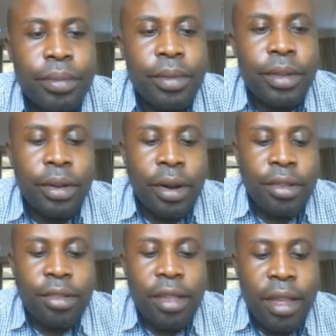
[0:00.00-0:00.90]
Let's
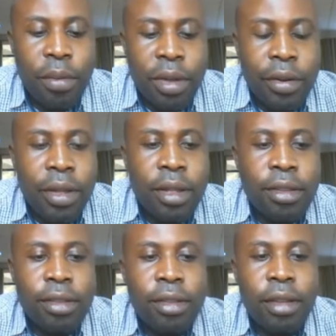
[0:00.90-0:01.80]
say we
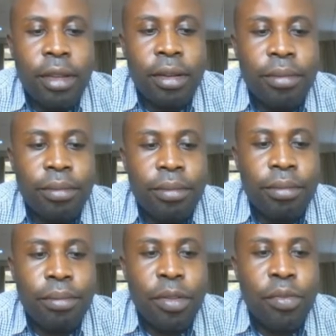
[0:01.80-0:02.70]
create,
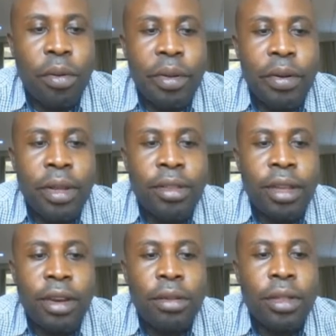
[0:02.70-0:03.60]
before we create a
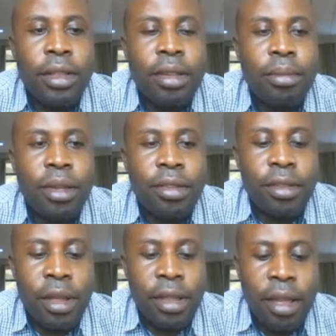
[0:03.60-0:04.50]
new database,
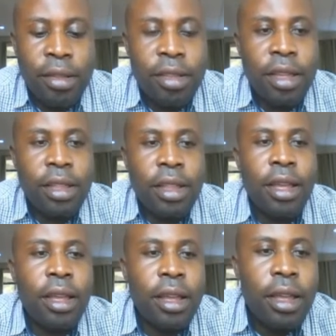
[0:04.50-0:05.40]
let us
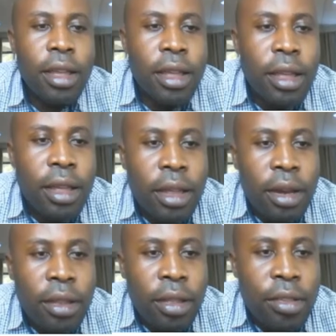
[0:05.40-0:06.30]
enter in
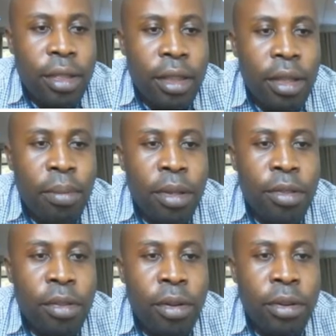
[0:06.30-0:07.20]
this database
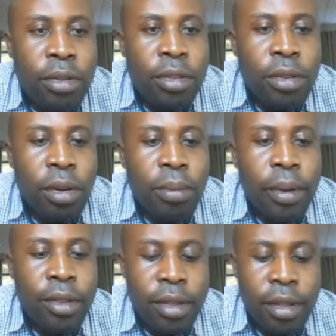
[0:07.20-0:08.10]
called
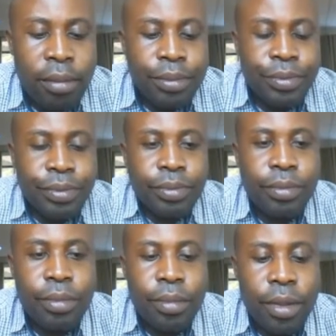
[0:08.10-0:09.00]
Nobreza.
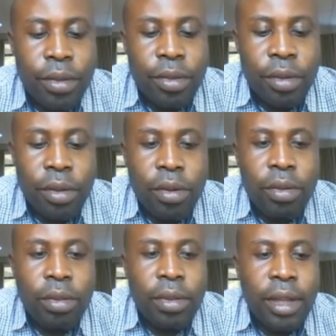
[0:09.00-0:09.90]
So
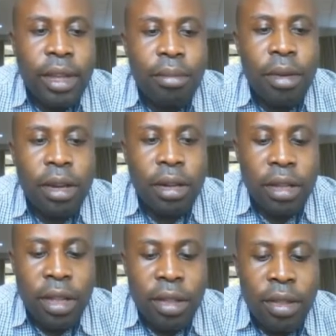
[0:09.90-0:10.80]
the command
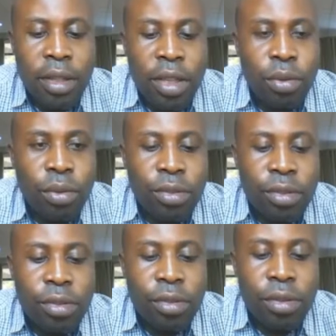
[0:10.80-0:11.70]

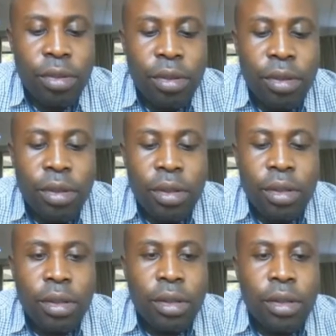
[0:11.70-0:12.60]
use
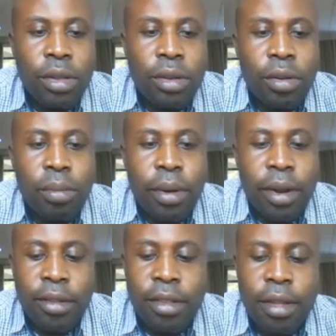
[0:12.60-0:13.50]

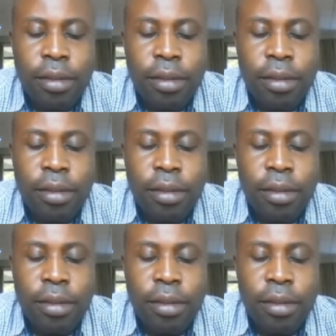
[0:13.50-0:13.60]
Nobreza.